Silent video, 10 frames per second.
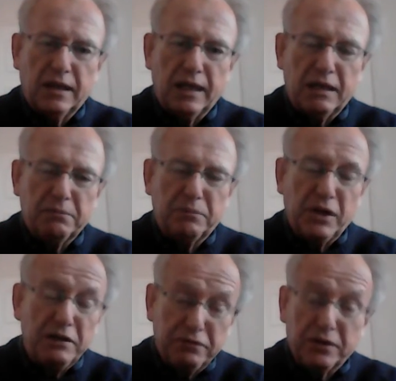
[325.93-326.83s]
And
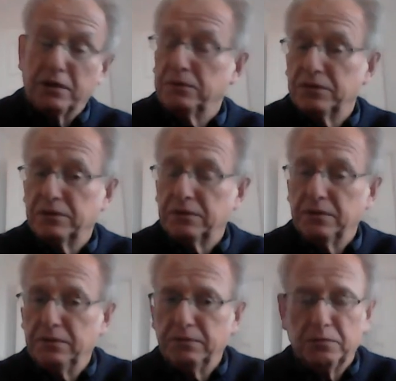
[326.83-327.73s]
pray for those
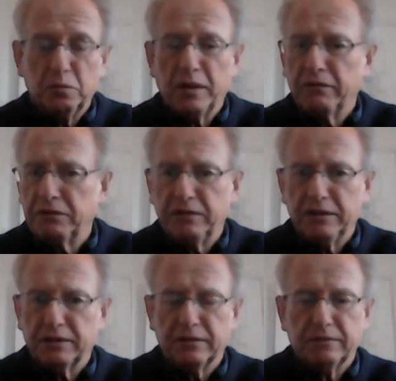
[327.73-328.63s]
who, for whatever
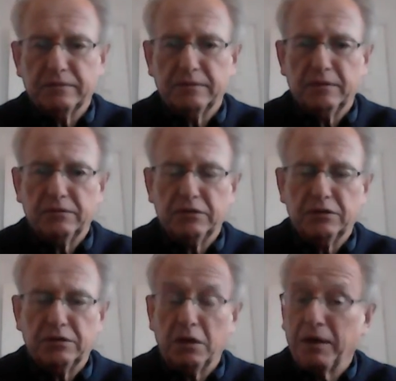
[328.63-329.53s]
reason, just
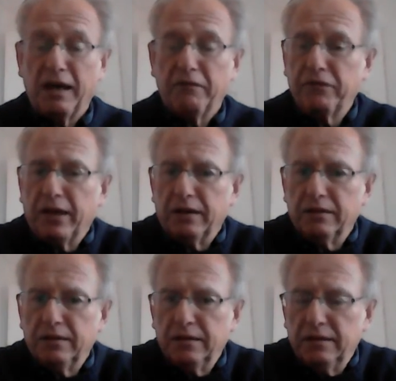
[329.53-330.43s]
don't have that
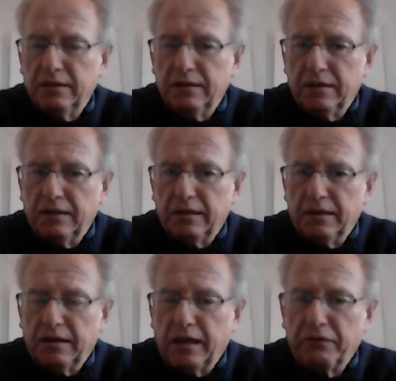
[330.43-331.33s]

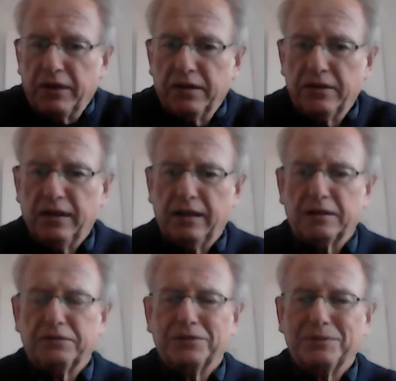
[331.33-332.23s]
have that in their
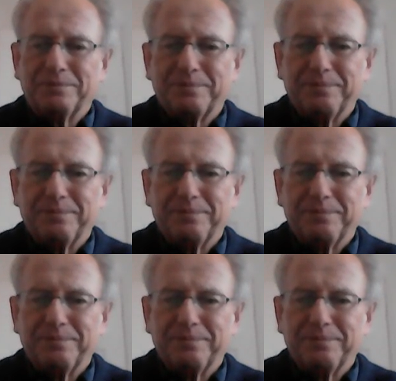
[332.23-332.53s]
lives.